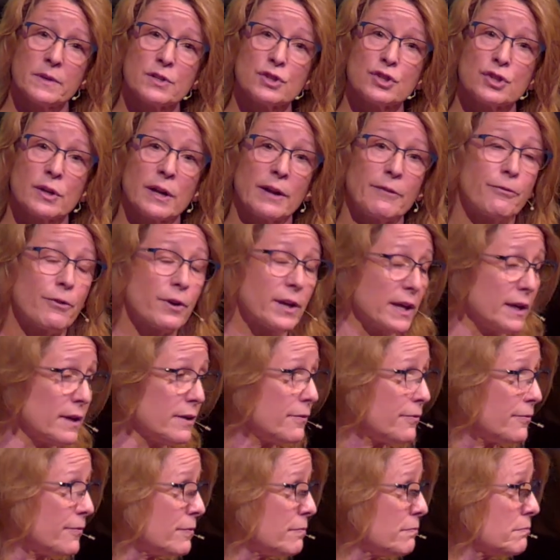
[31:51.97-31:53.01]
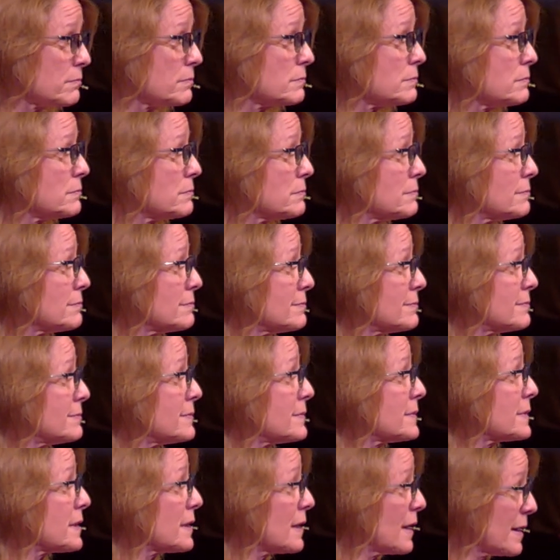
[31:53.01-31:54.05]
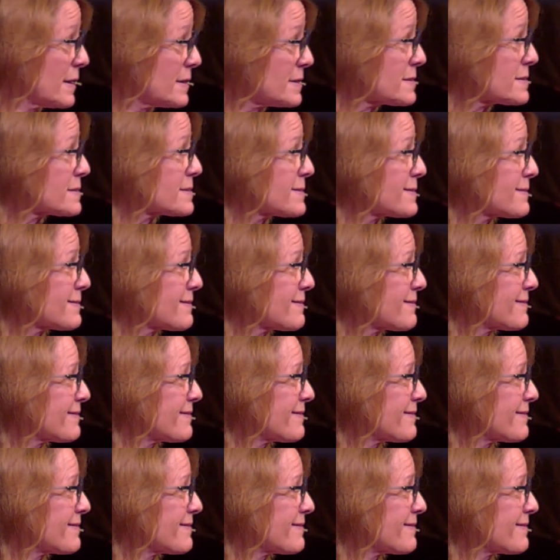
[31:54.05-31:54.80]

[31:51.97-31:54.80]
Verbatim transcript: Should I forgive? Yes.